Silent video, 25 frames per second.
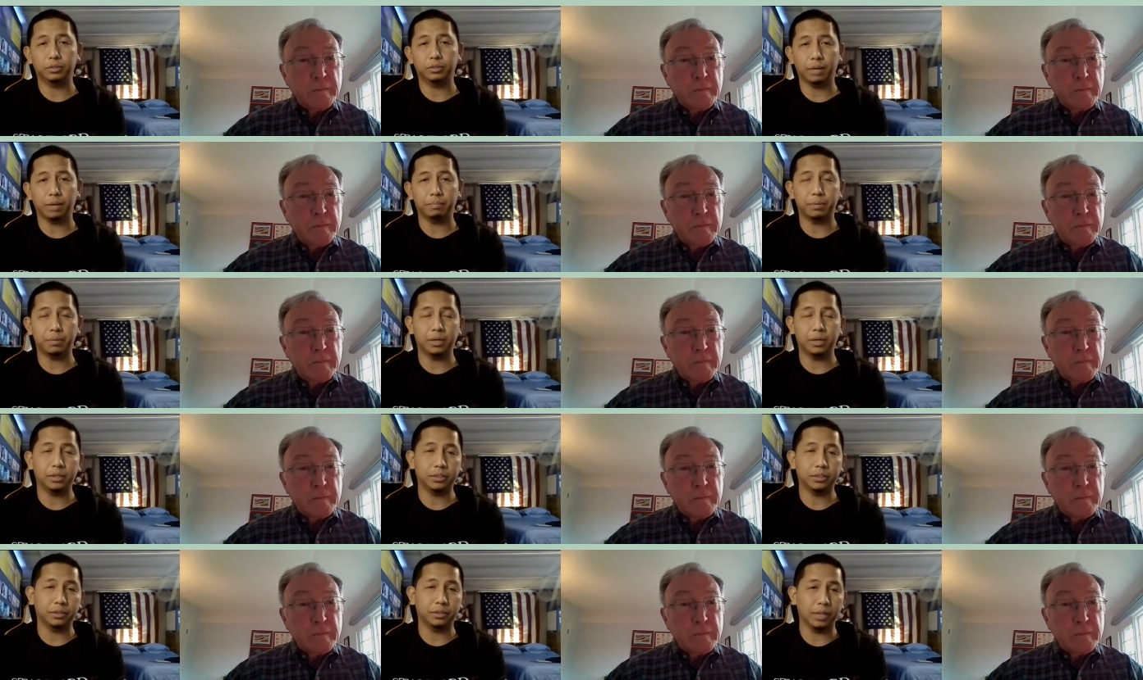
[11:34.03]
Speaker 1: that
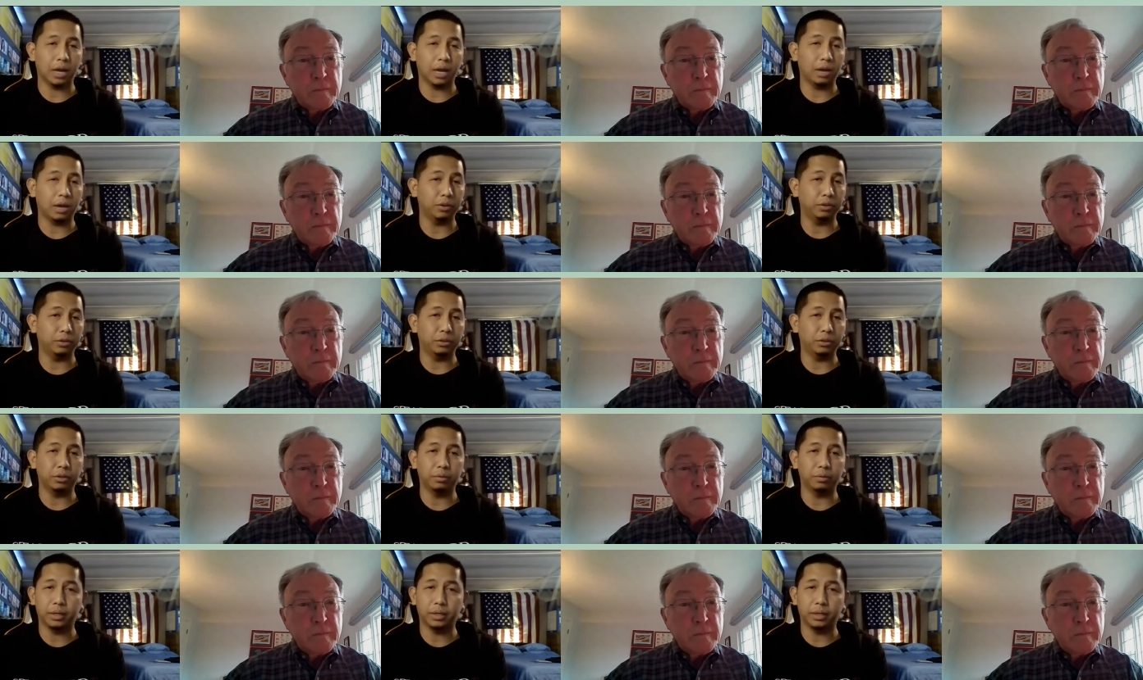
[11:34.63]
person, how you
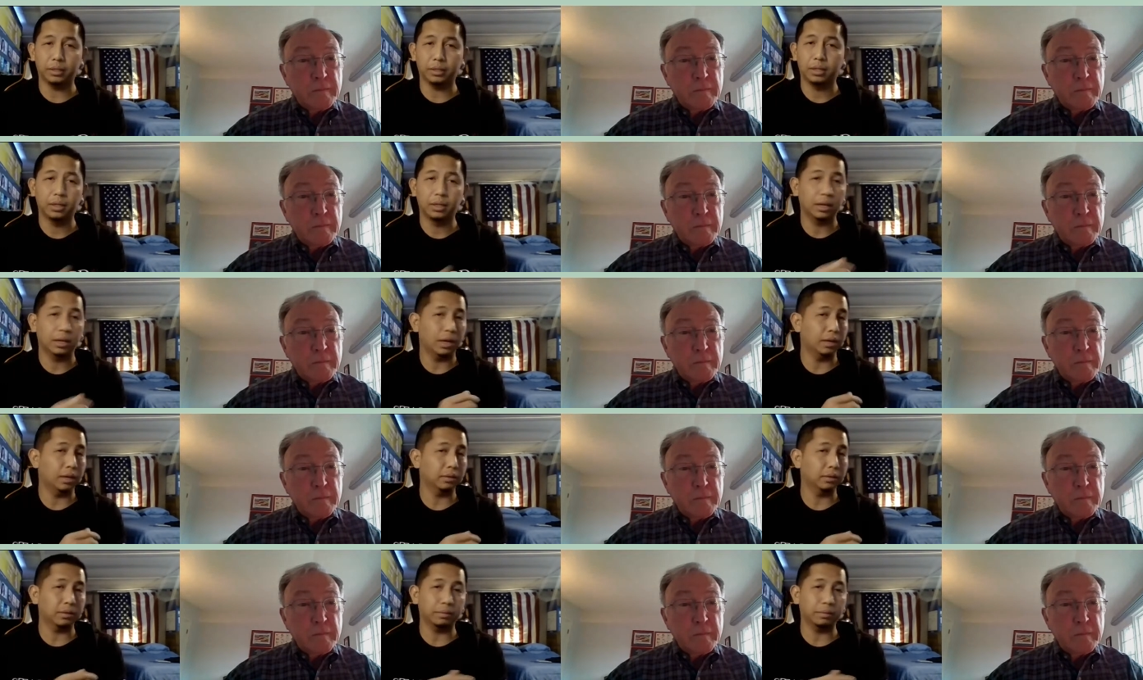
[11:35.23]
doing?
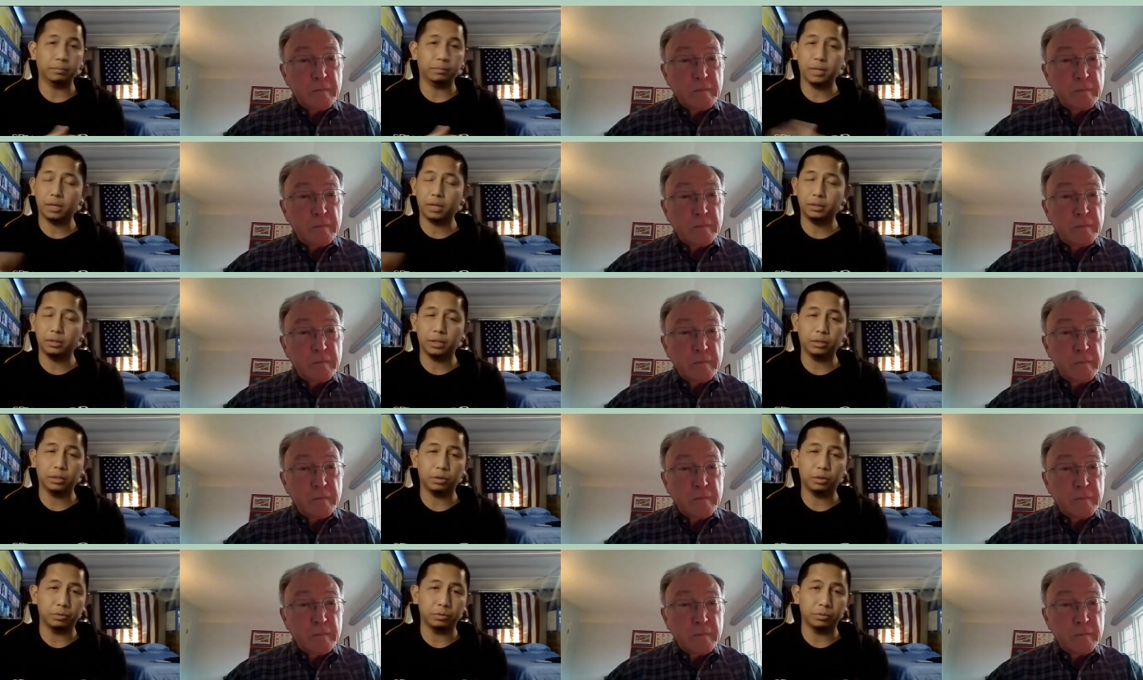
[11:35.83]
And sometimes
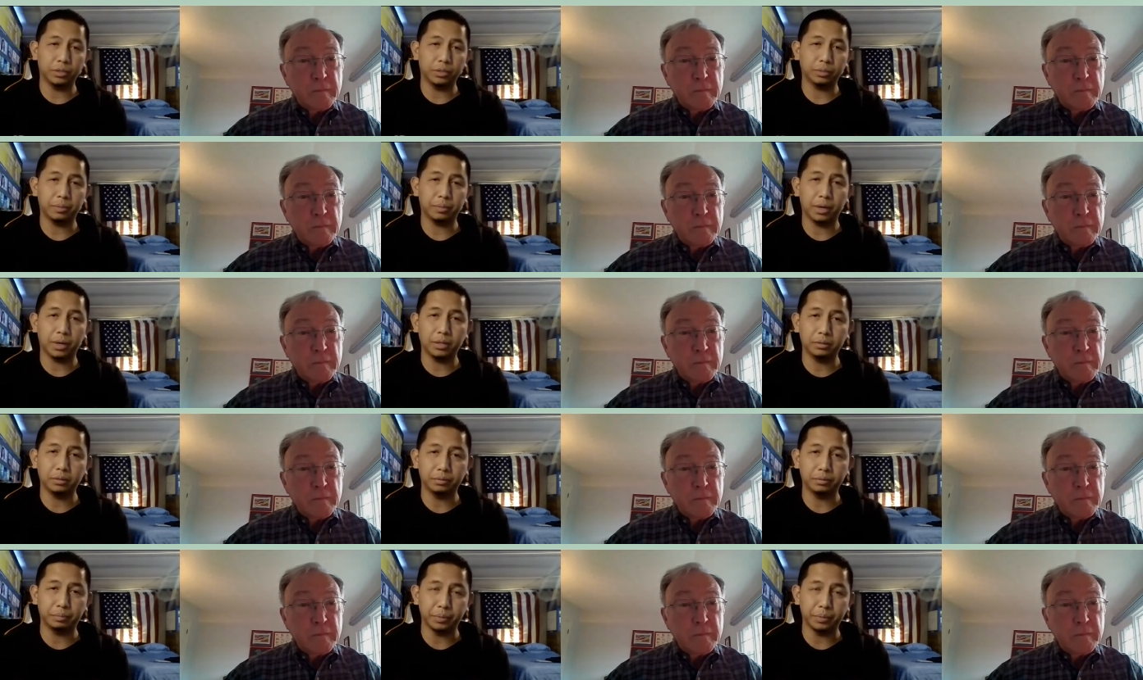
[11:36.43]
they don't
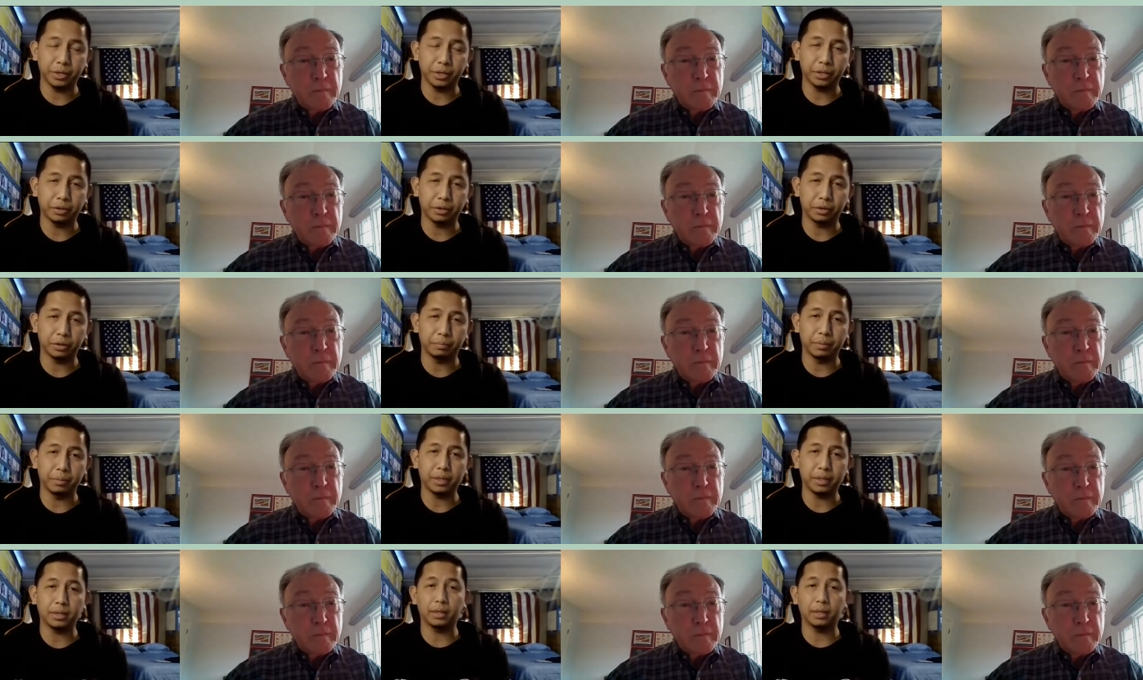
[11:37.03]
respond pretty good
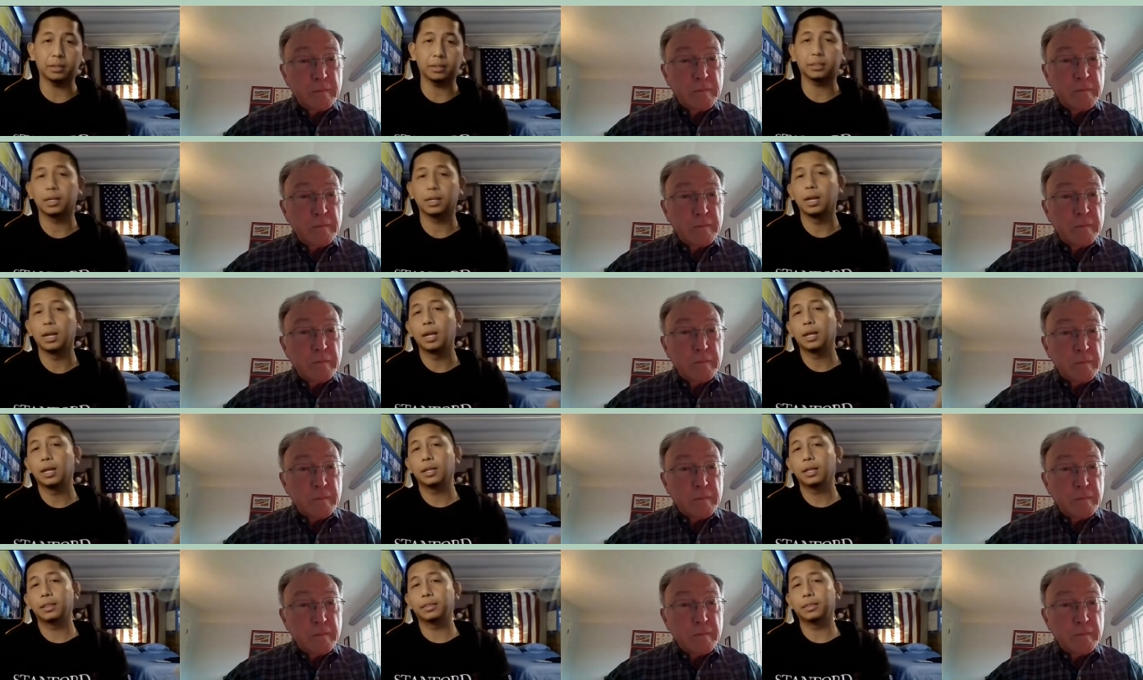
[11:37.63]
because
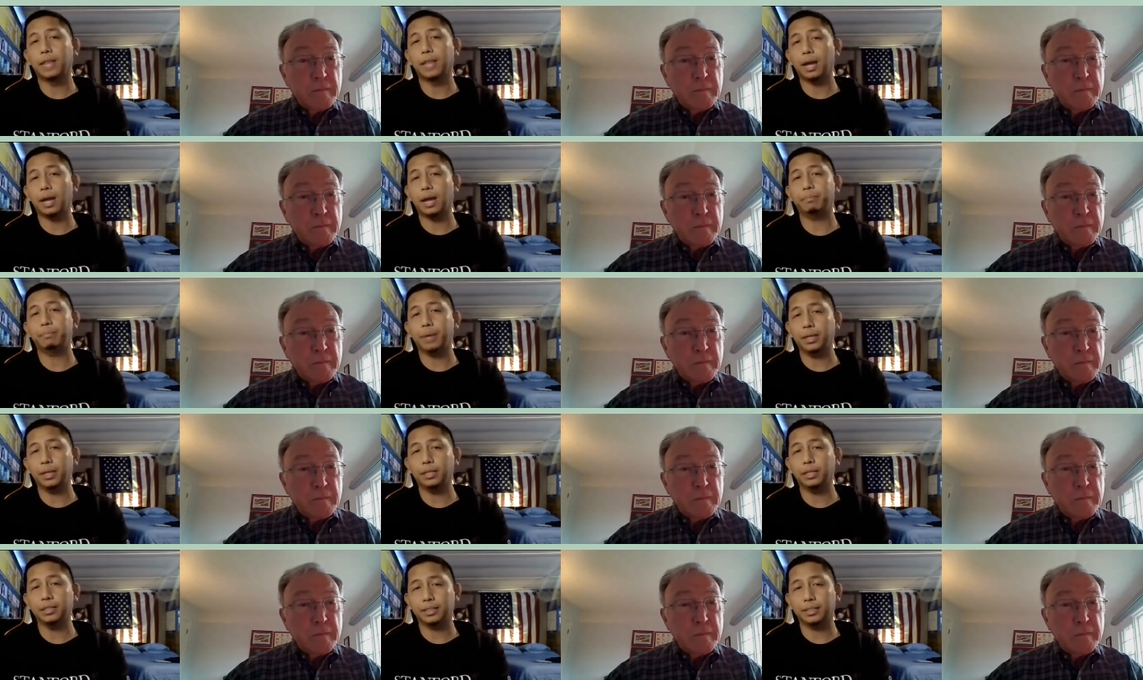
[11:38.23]
that
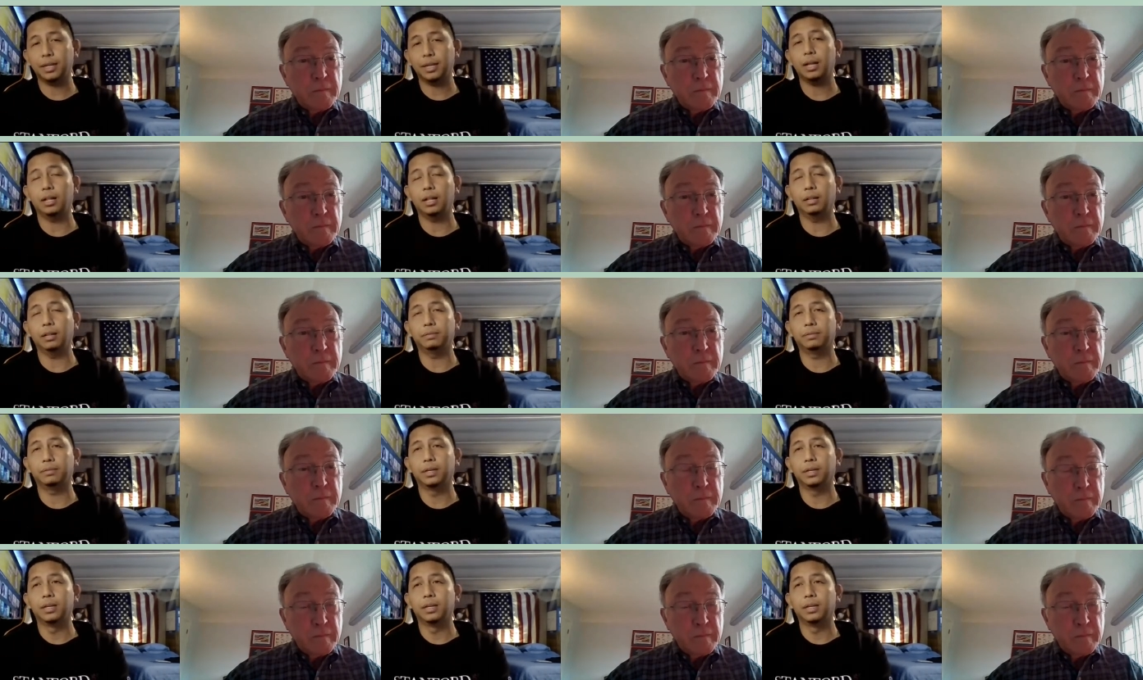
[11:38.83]
pain itself.